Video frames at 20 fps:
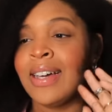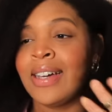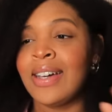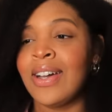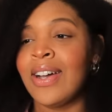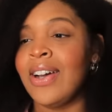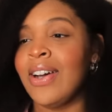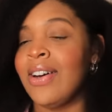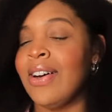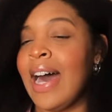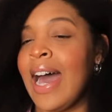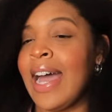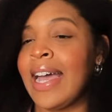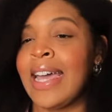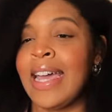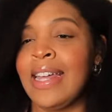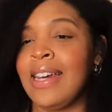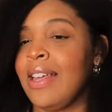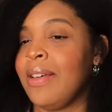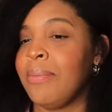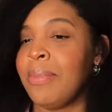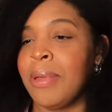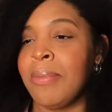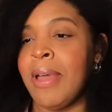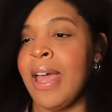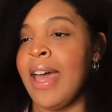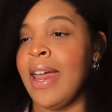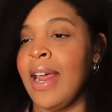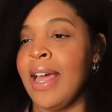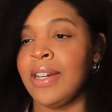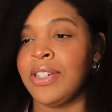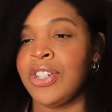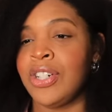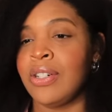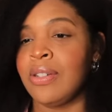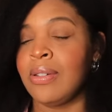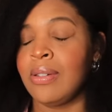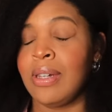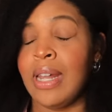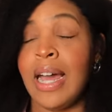Girl, I can't even be mad at
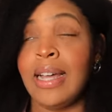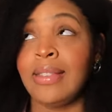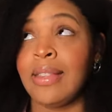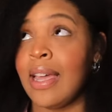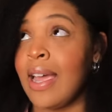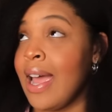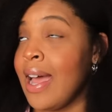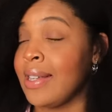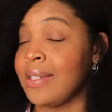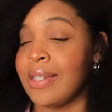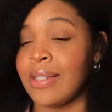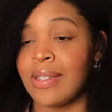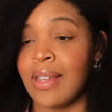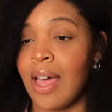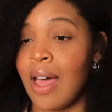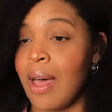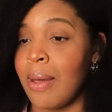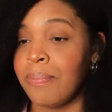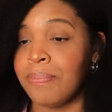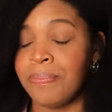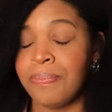you. Light the asses up.